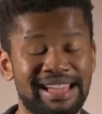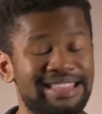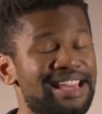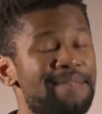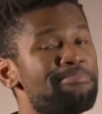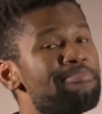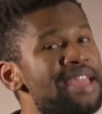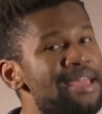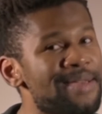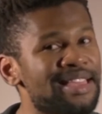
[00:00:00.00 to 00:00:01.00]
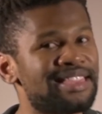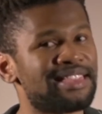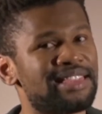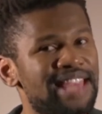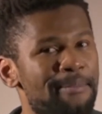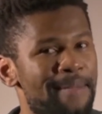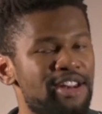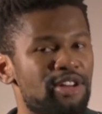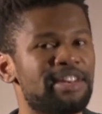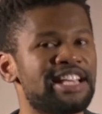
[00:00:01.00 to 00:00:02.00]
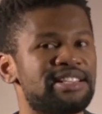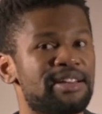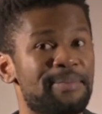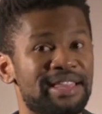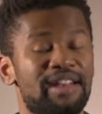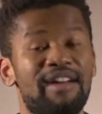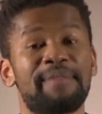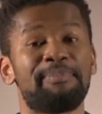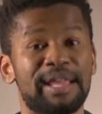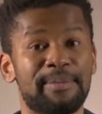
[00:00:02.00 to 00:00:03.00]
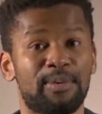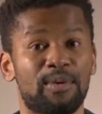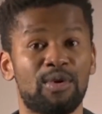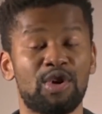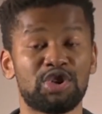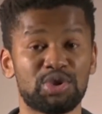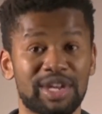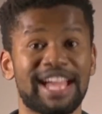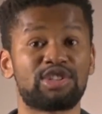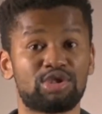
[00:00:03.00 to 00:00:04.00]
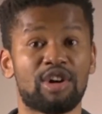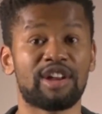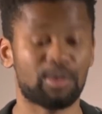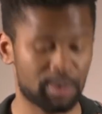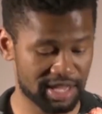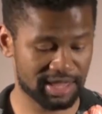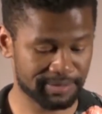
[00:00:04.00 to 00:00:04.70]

then maybe they might not necessarily be the right people to get started with.